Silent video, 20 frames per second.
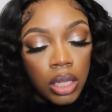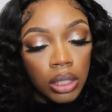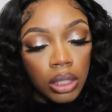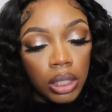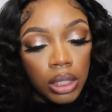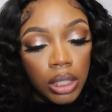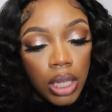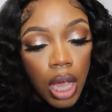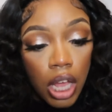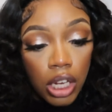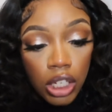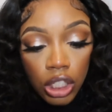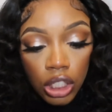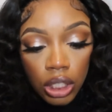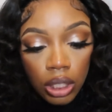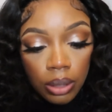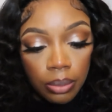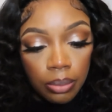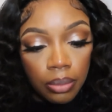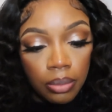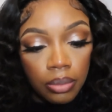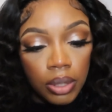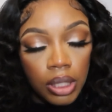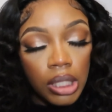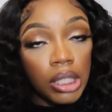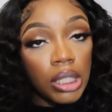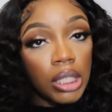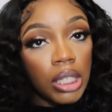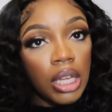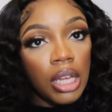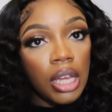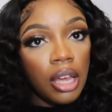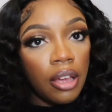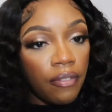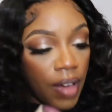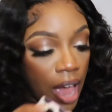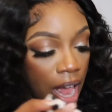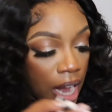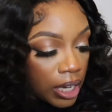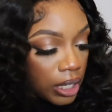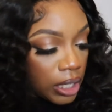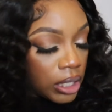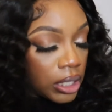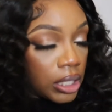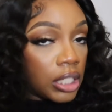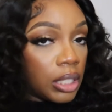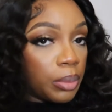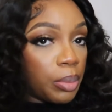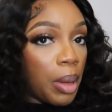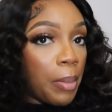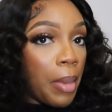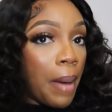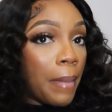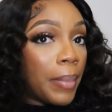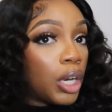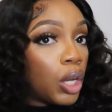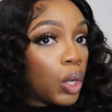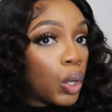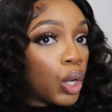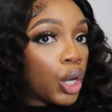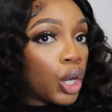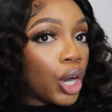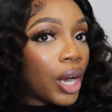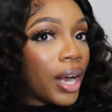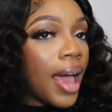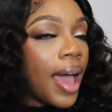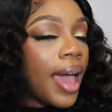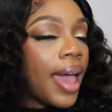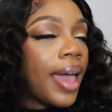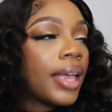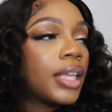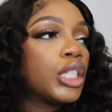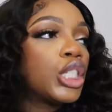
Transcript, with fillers: the Tatcha to see if I needed to spend my money on it or not.